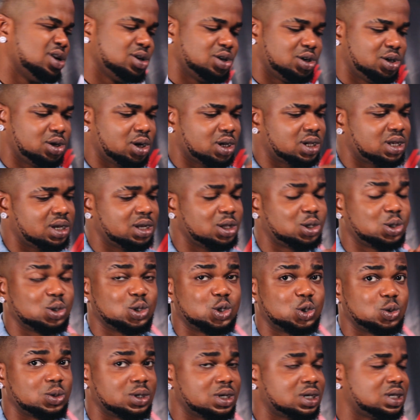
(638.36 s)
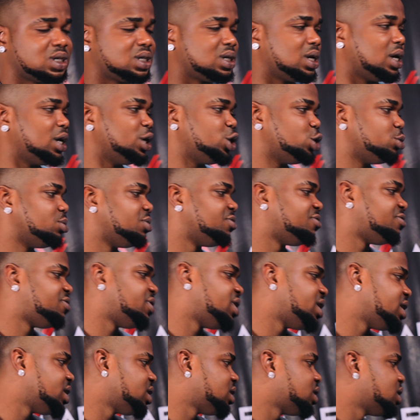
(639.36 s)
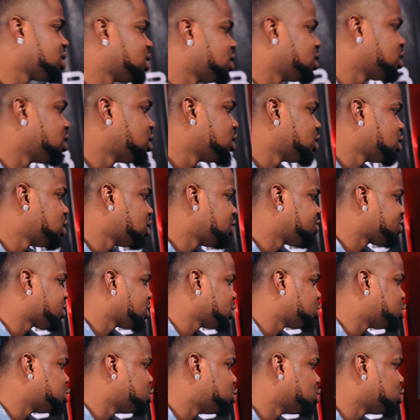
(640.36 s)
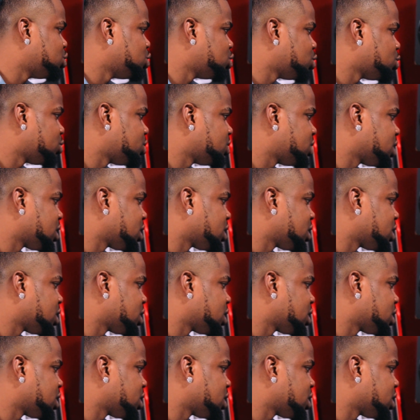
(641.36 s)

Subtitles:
just little tweaks, and you'll be fine. In case you don't know it,